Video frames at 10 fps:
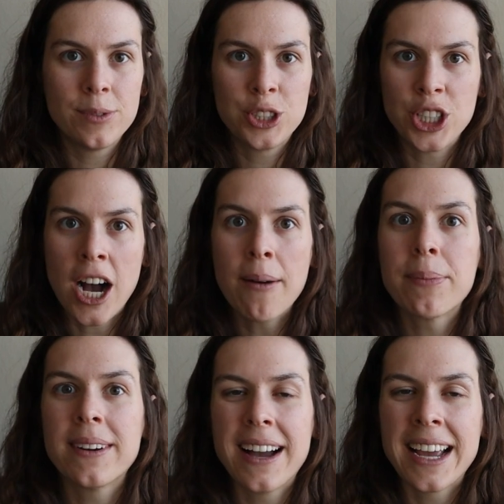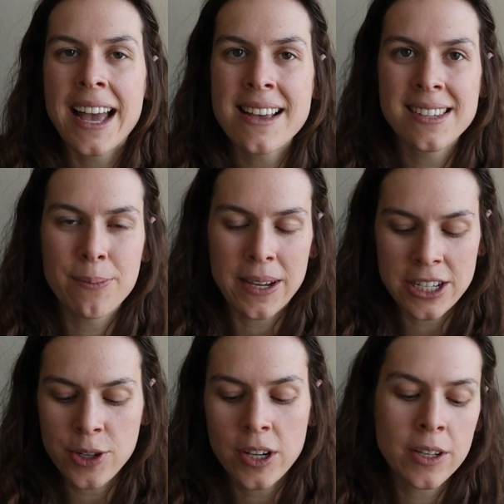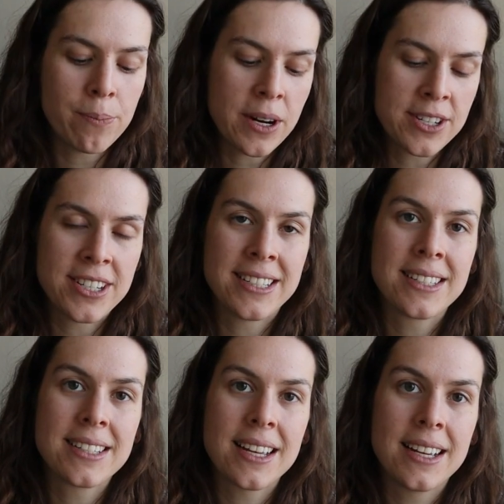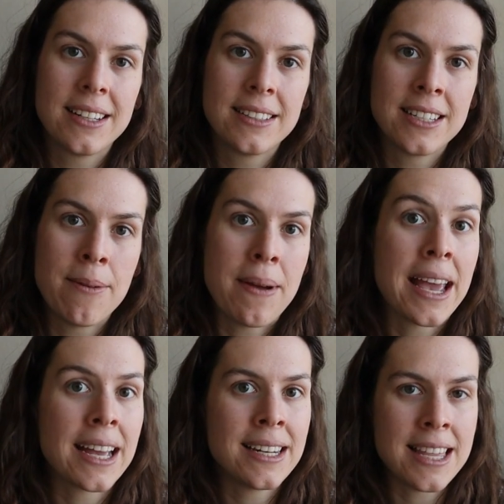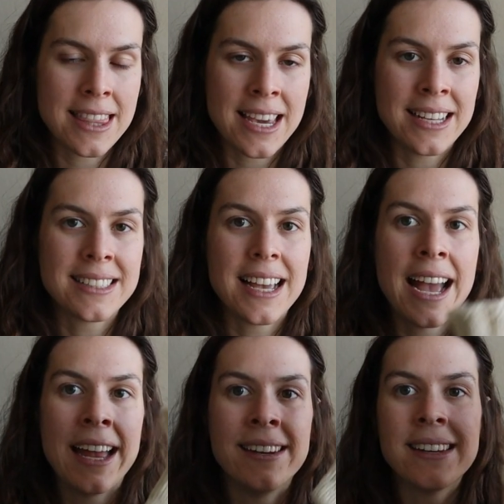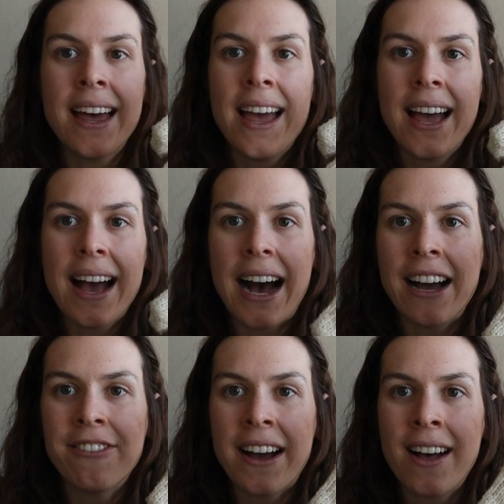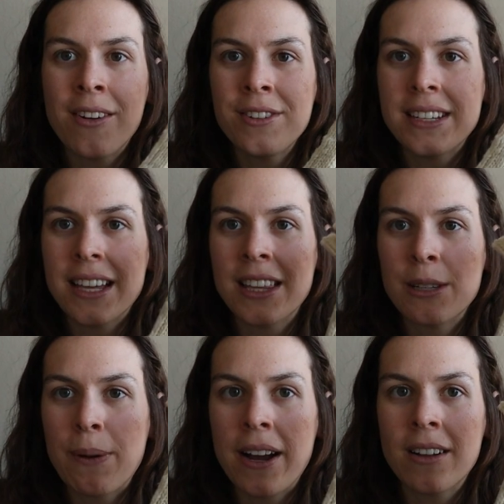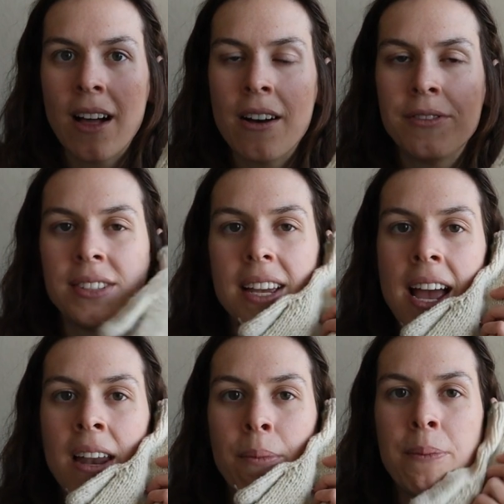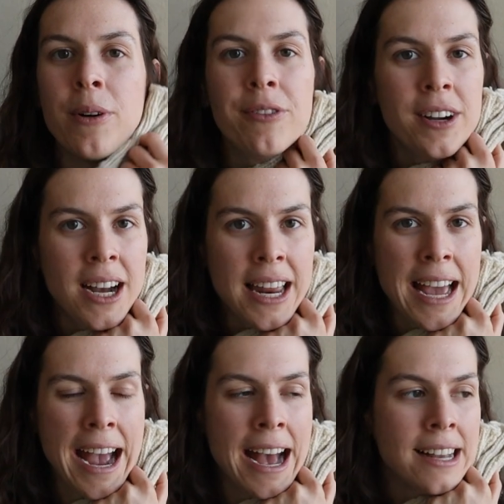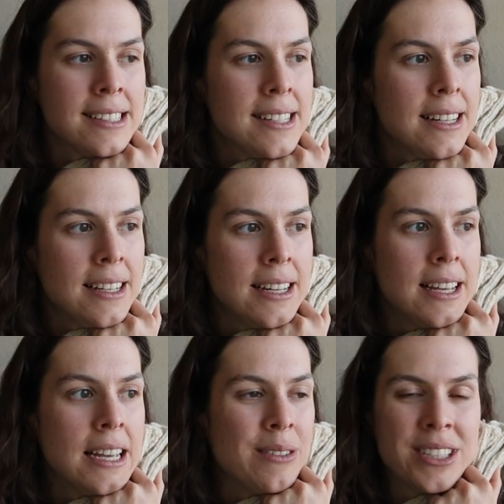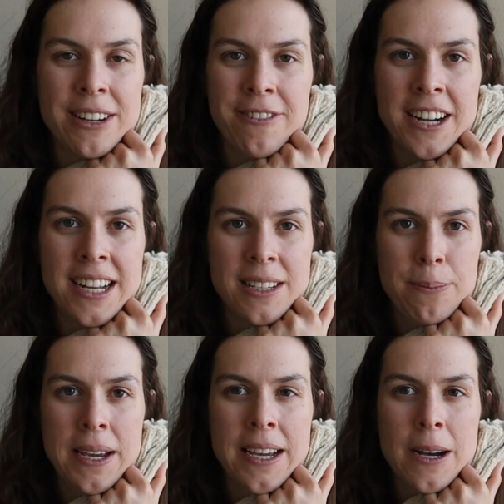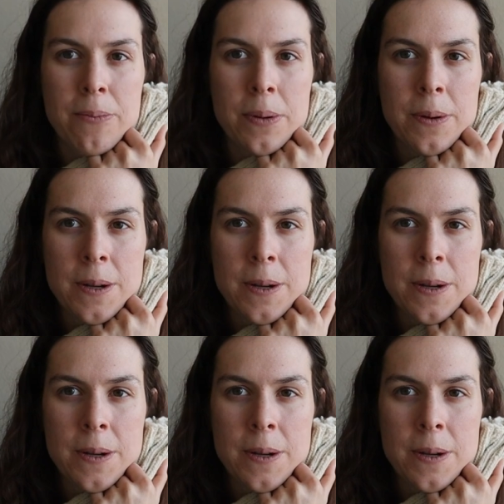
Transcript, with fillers: shop, I guess, because you could purchase some hand knit things. And I found this pair of gloves, and my boyfriend got a hat, which I forgot to pick up